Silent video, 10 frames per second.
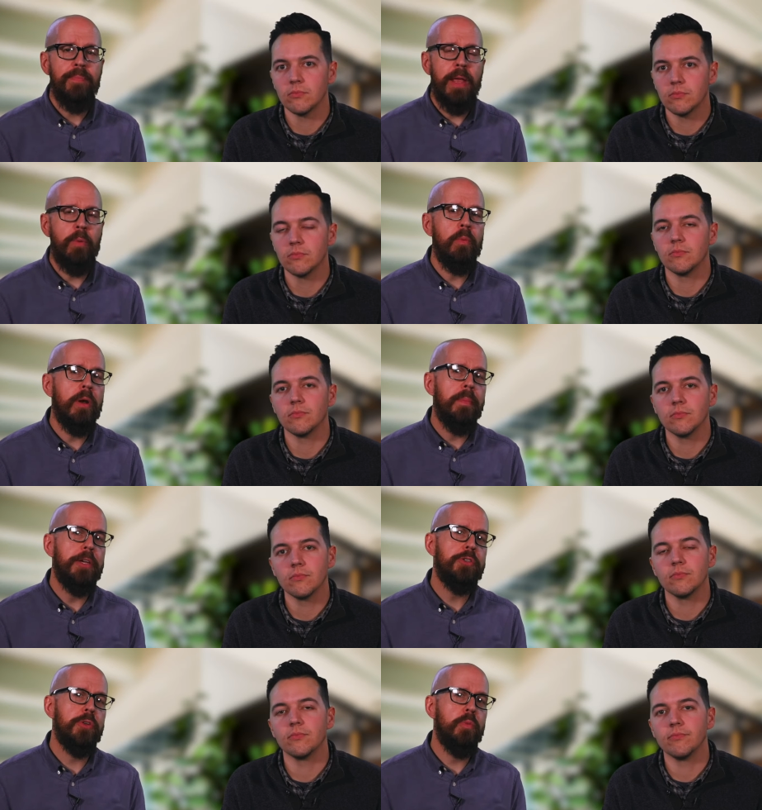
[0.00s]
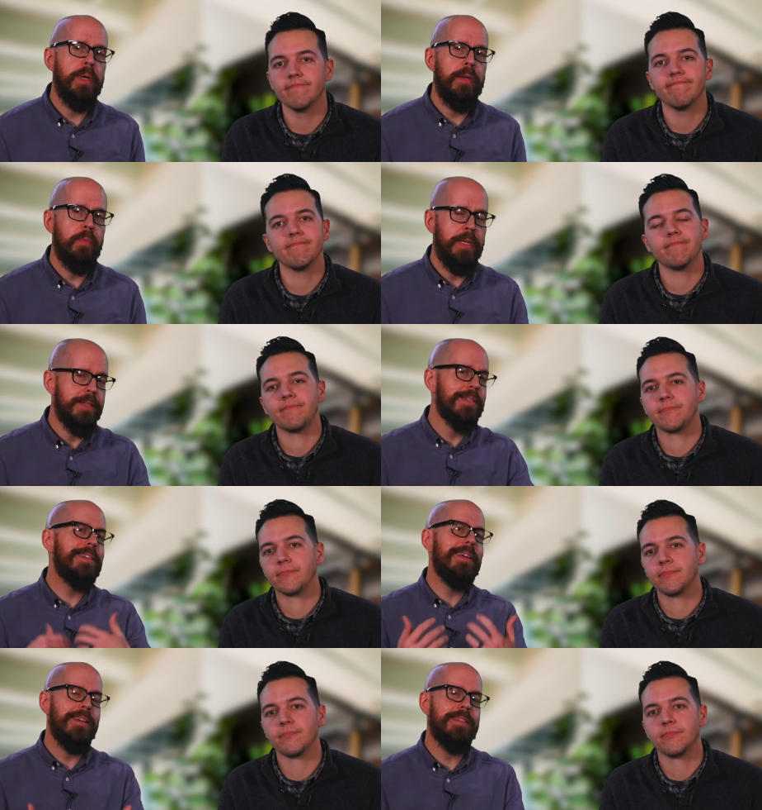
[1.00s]
Speaker 1: and we want to make sure we, we
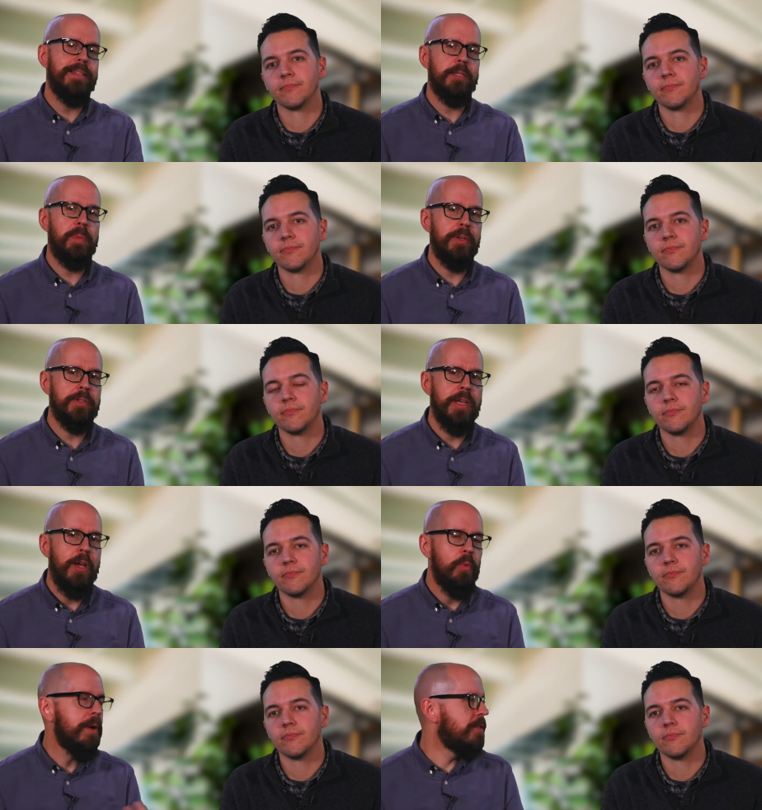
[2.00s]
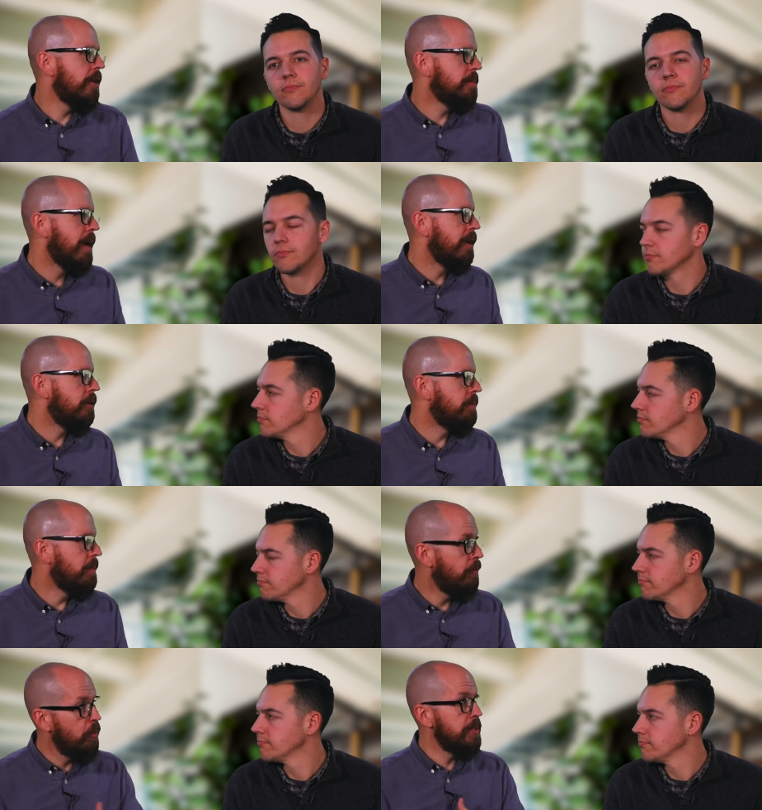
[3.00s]
discuss this because we've talked about a little bit
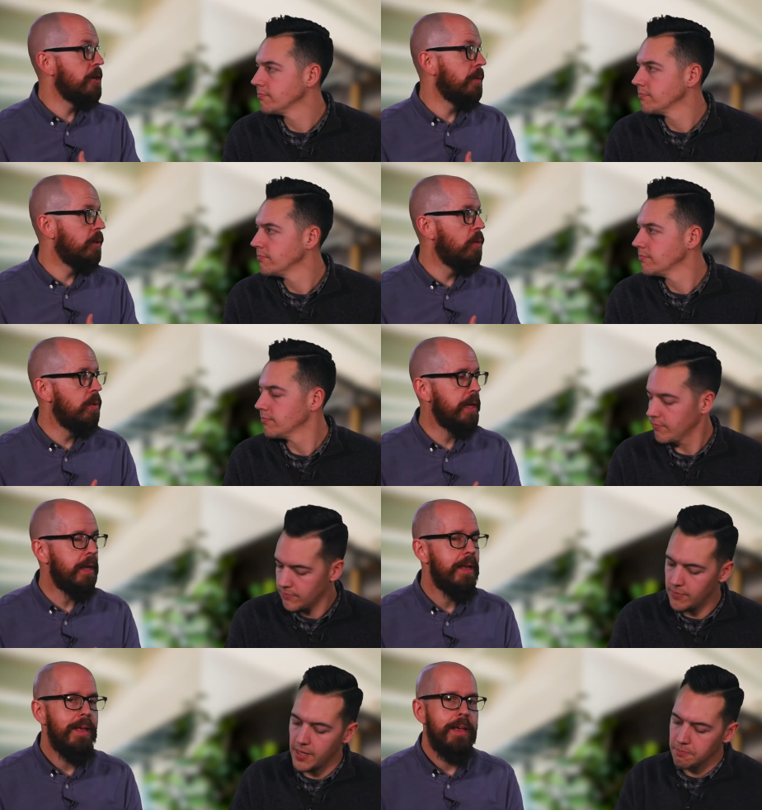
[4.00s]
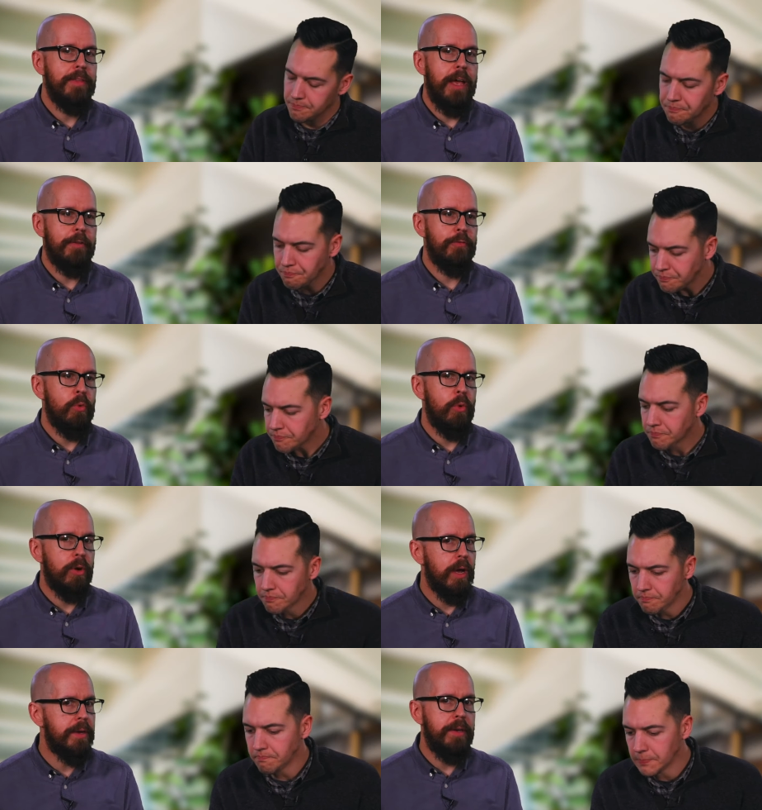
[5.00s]
before we start recording yeah. that
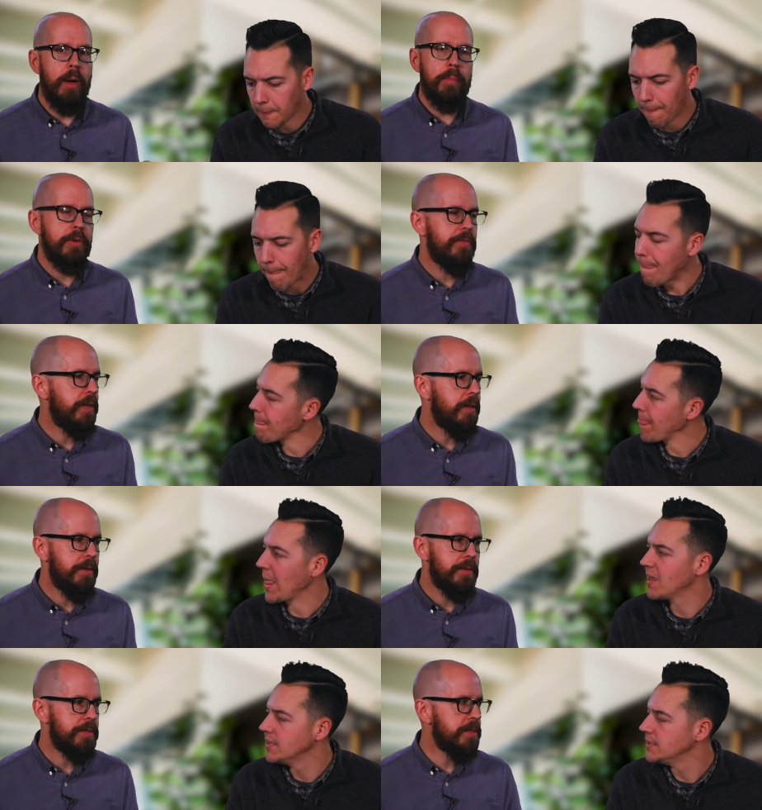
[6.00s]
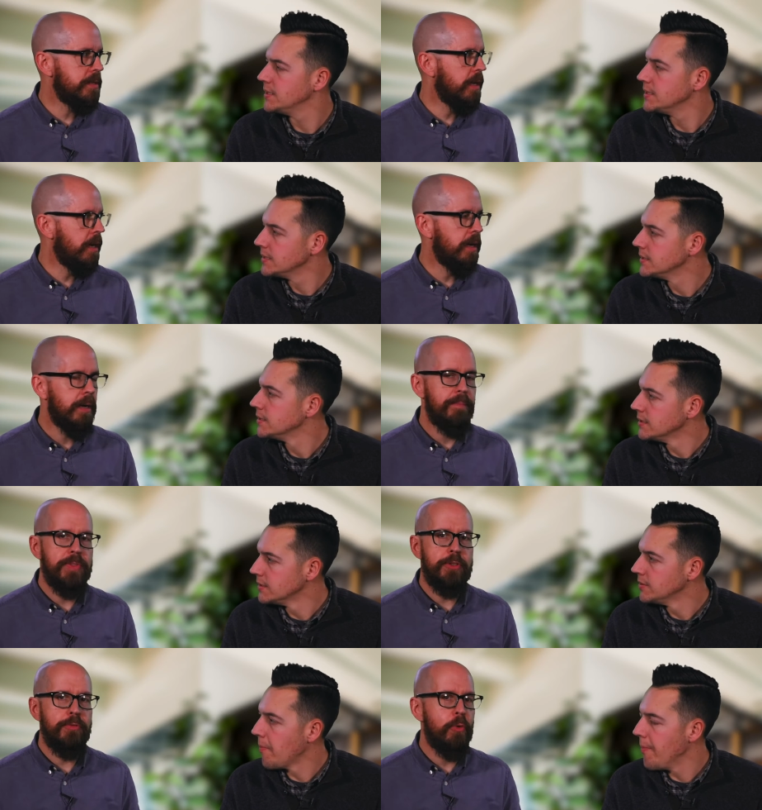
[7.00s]
for a number of years, uh,
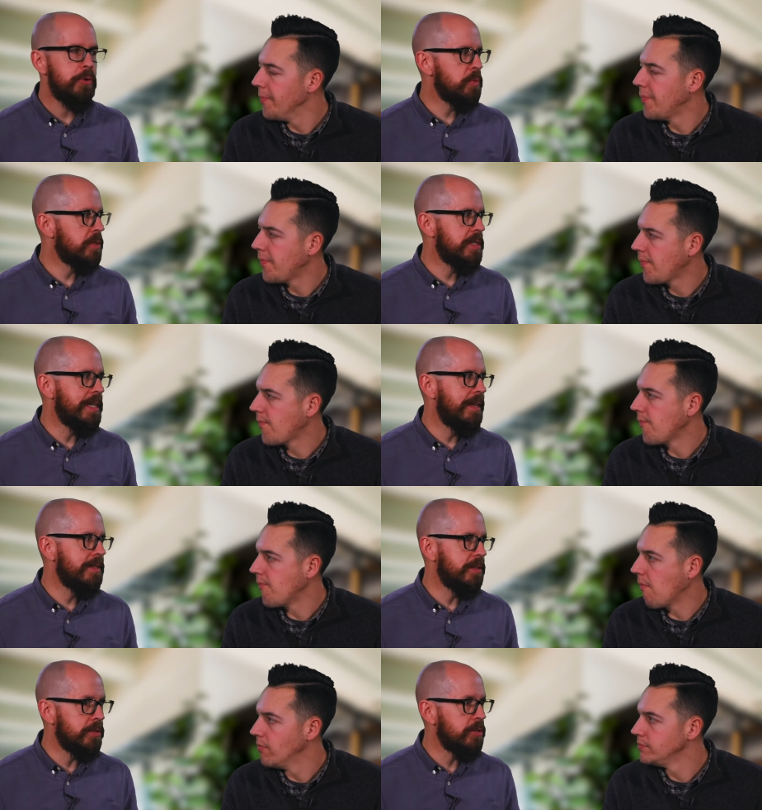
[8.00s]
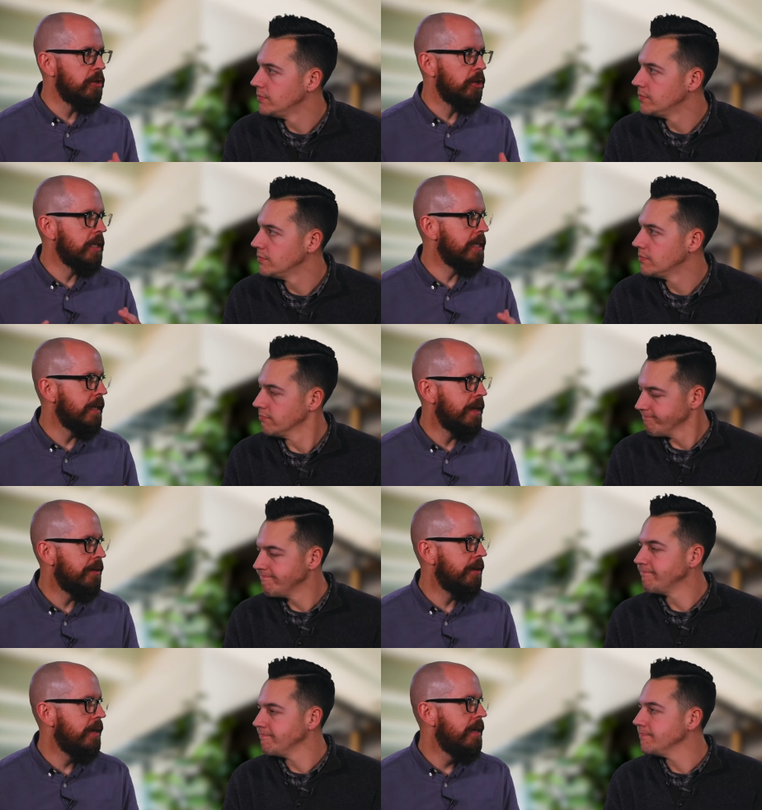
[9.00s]
divorce was seen as the scarlet
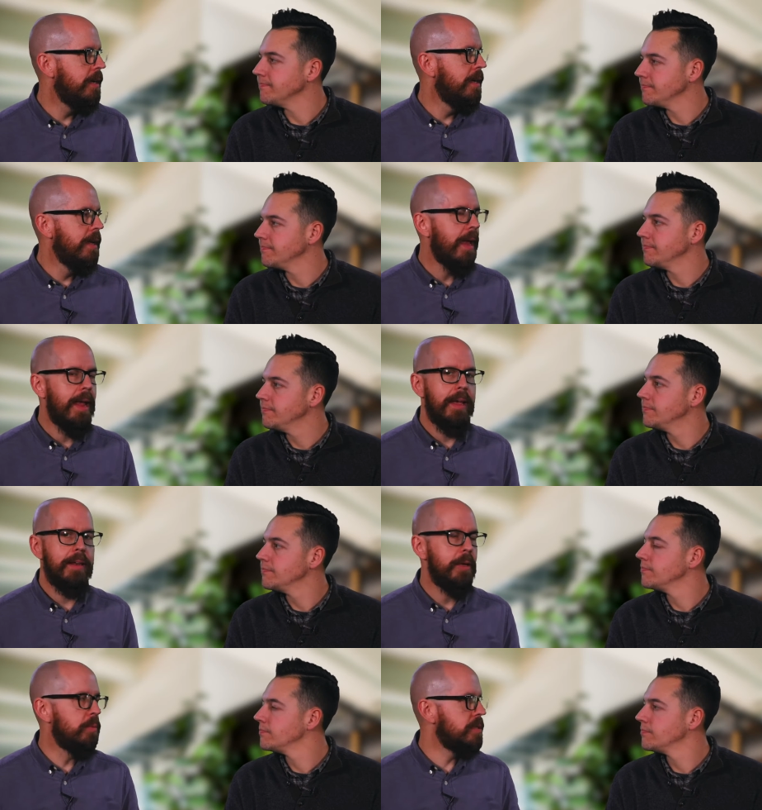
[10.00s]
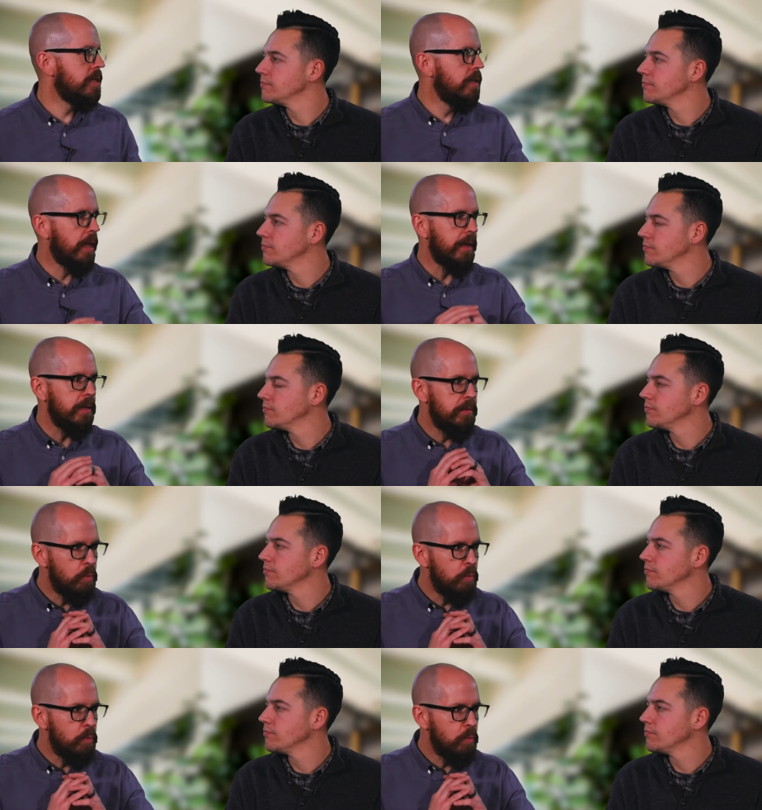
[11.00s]
letter, mm-hmm. and it was like